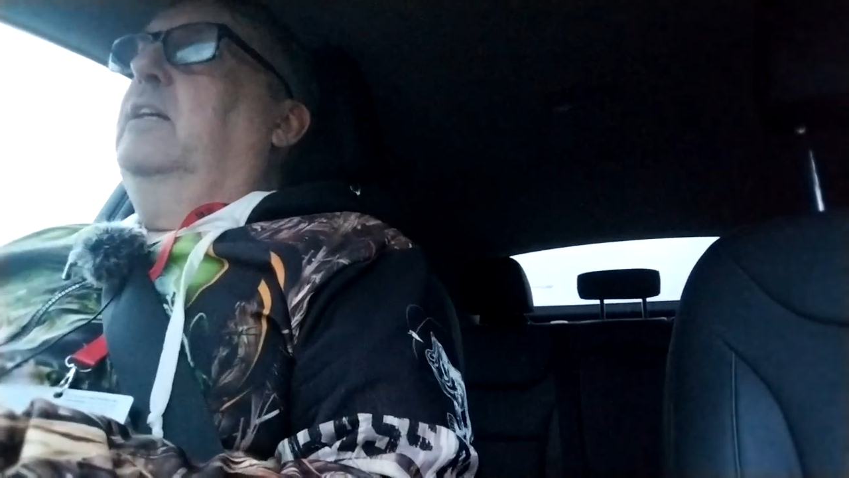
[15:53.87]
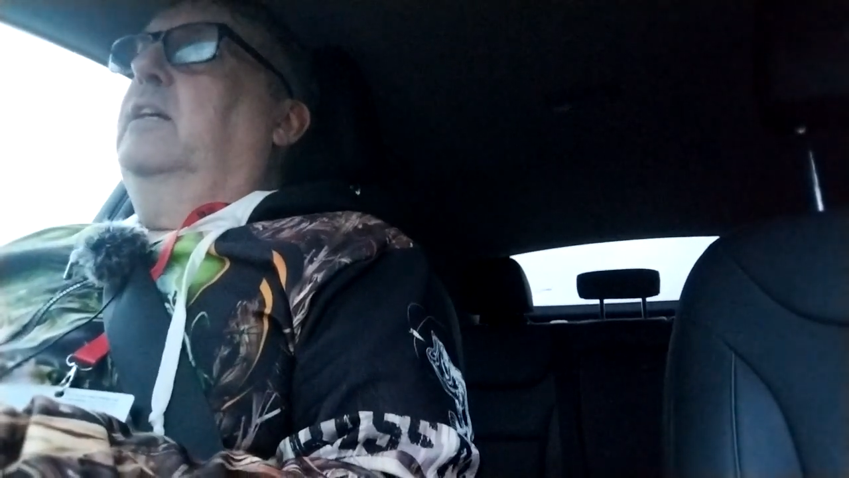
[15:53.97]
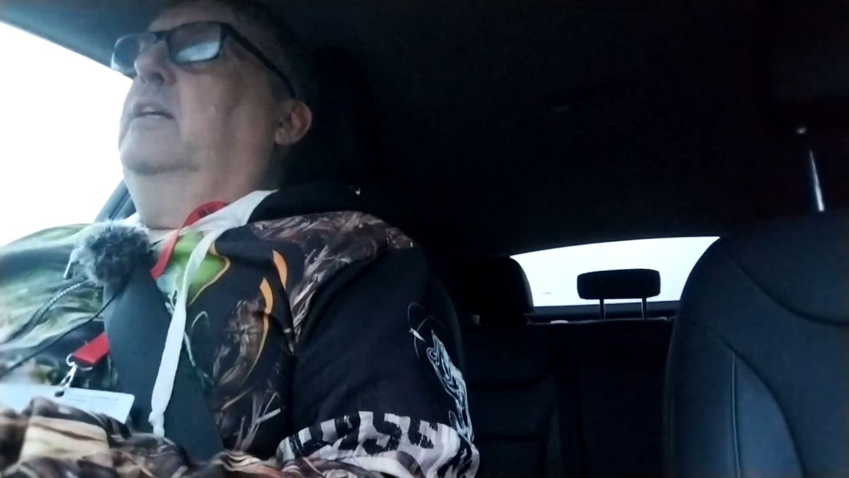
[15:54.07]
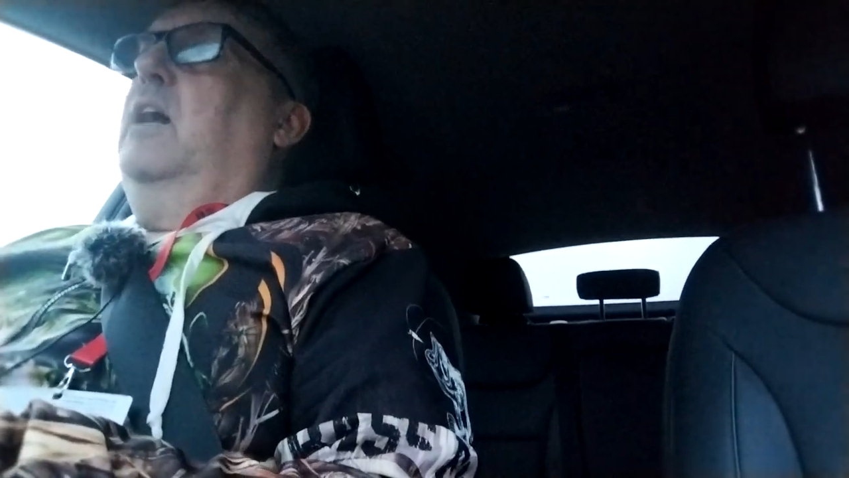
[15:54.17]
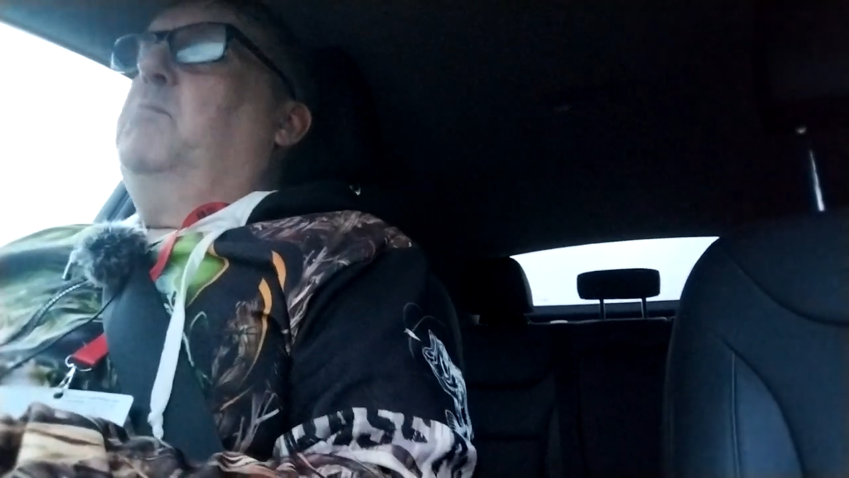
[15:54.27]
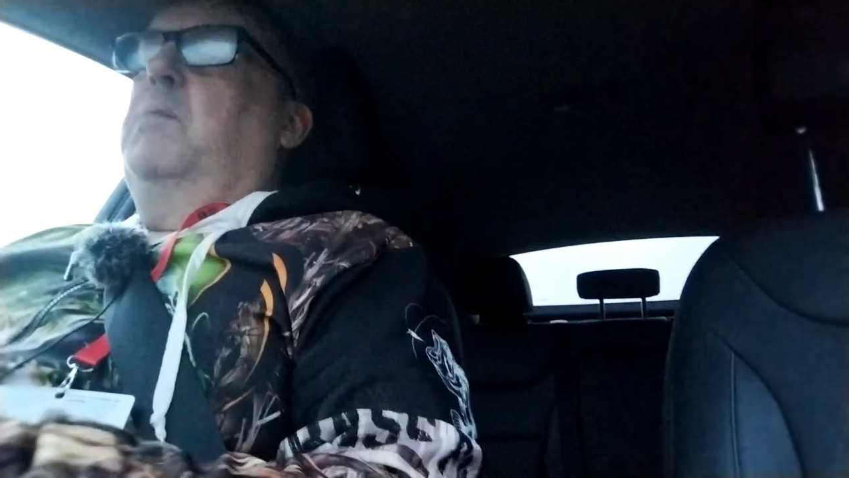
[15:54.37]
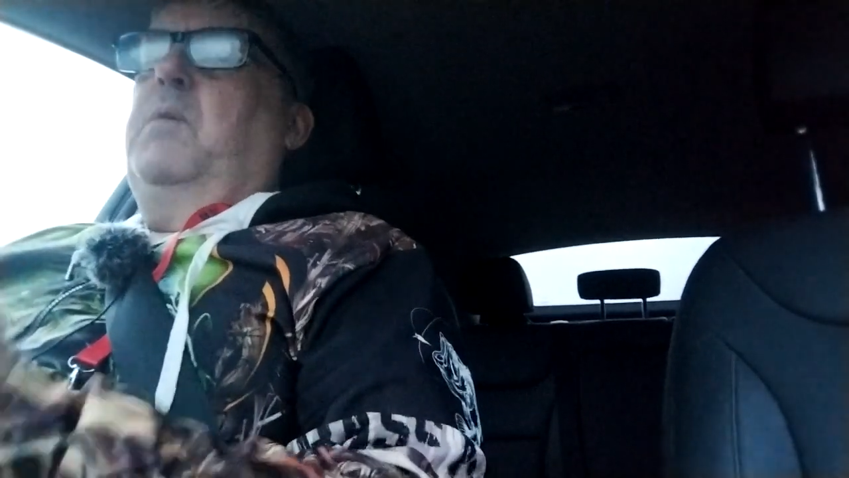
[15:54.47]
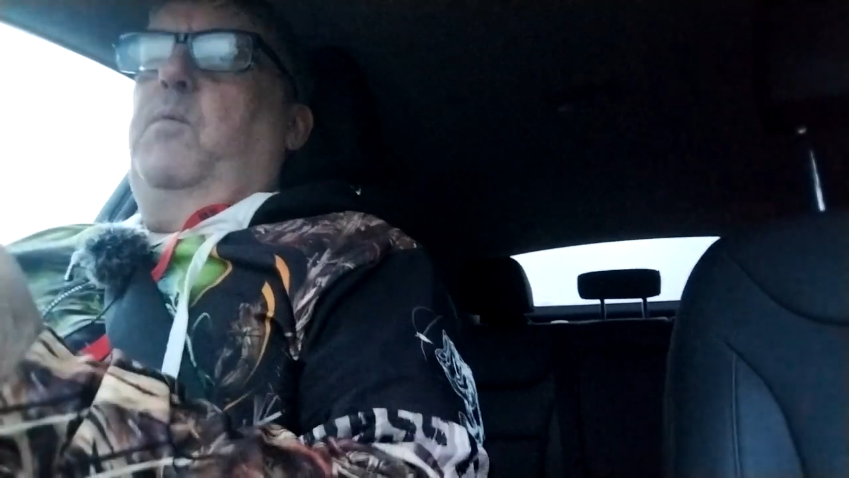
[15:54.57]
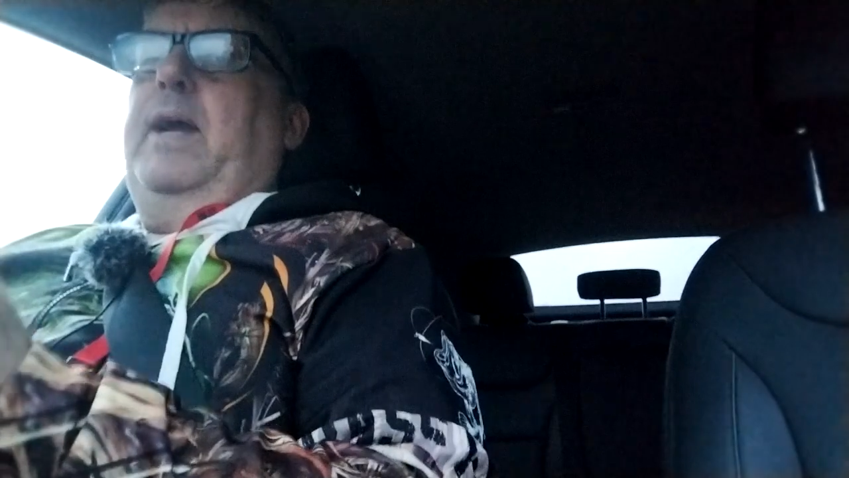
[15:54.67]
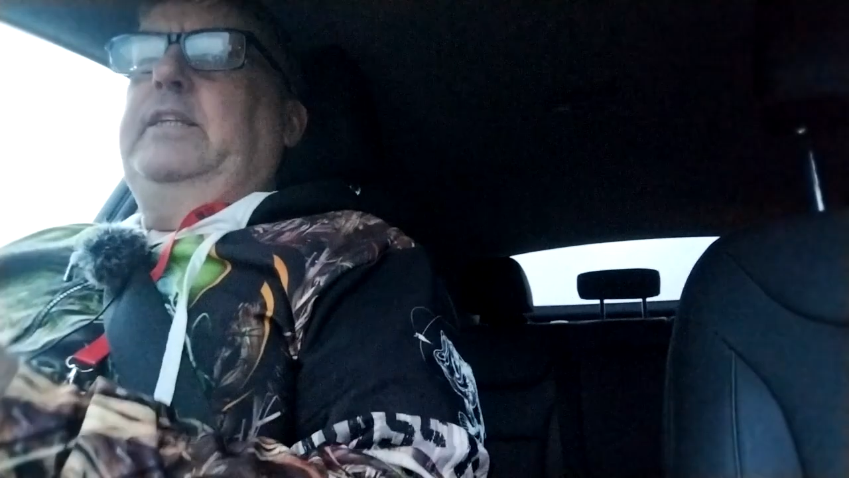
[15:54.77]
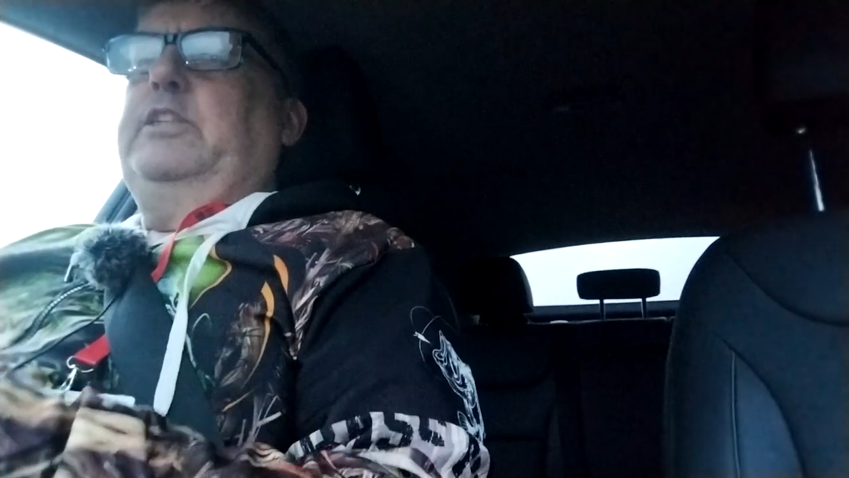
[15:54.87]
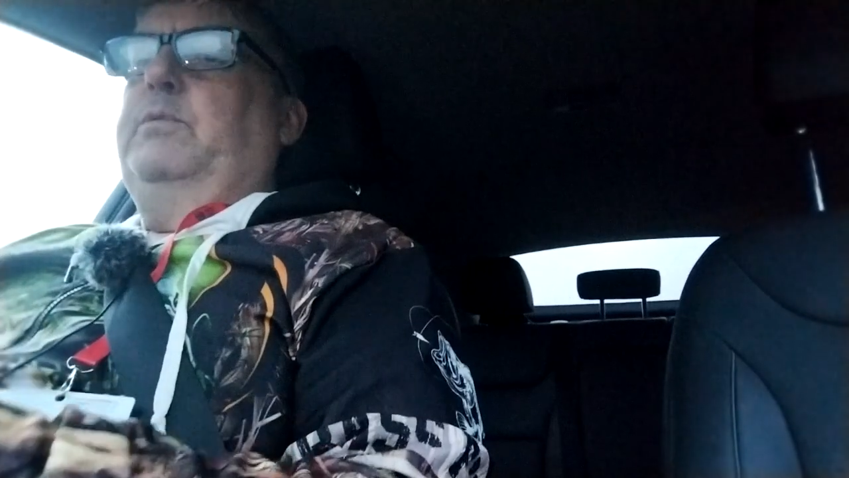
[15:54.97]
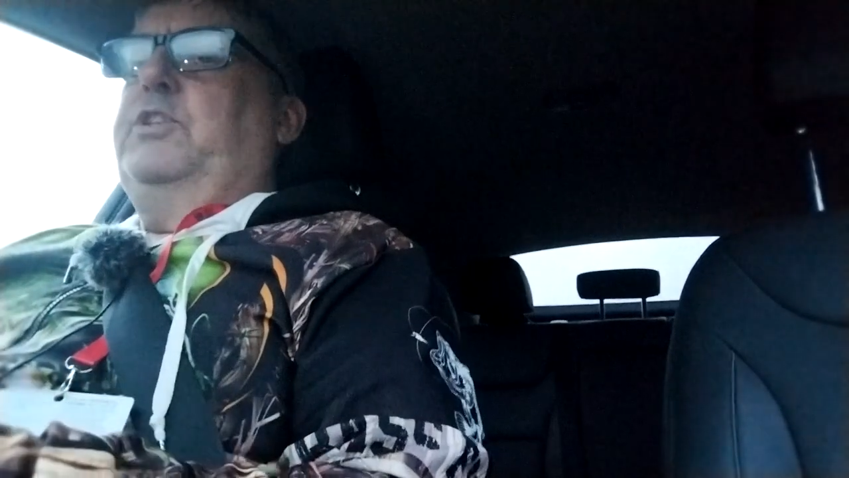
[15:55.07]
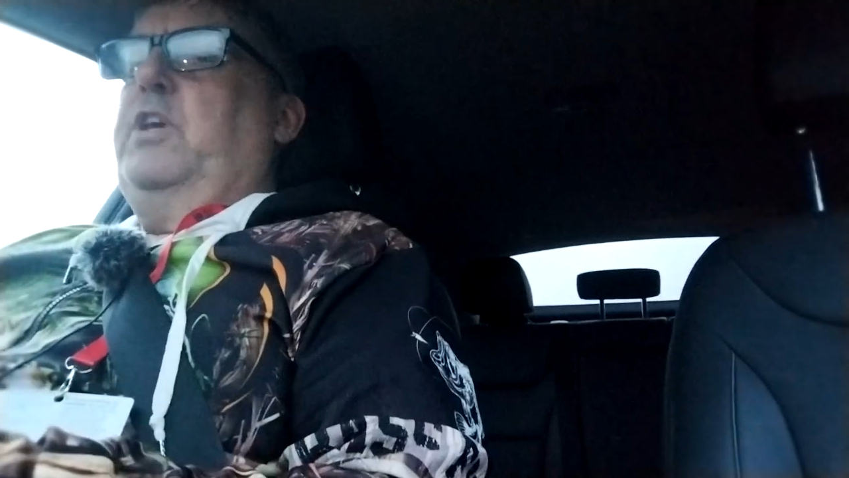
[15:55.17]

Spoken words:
I'm on my way to a